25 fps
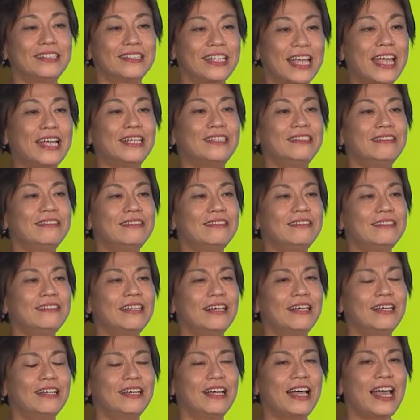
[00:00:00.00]
can
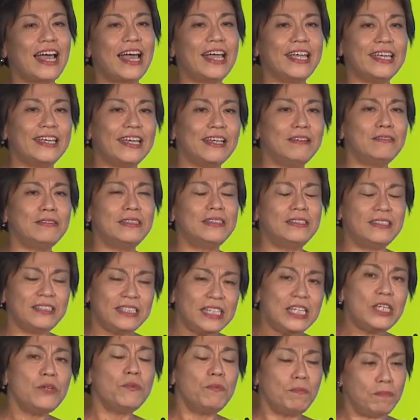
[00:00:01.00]
I can
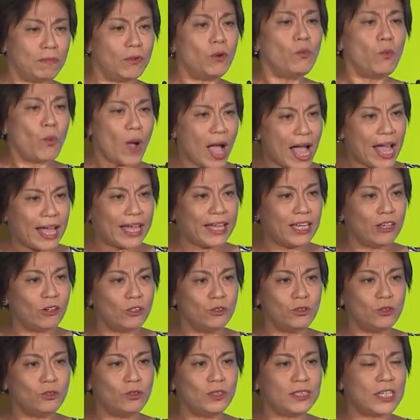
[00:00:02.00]
see why,
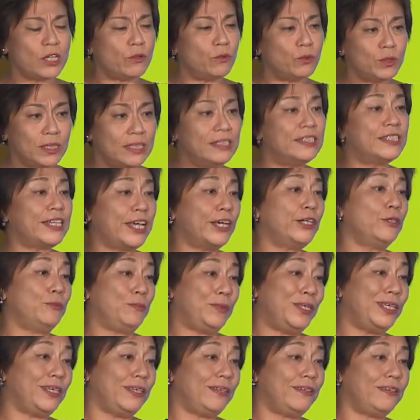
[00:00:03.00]
although they wouldn't tell
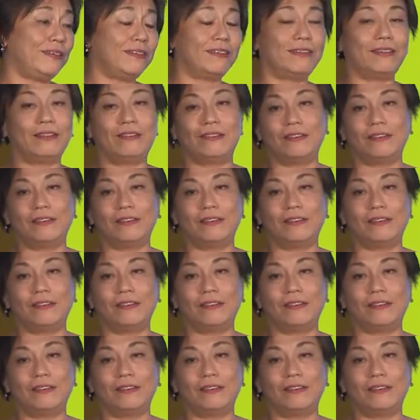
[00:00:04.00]
me,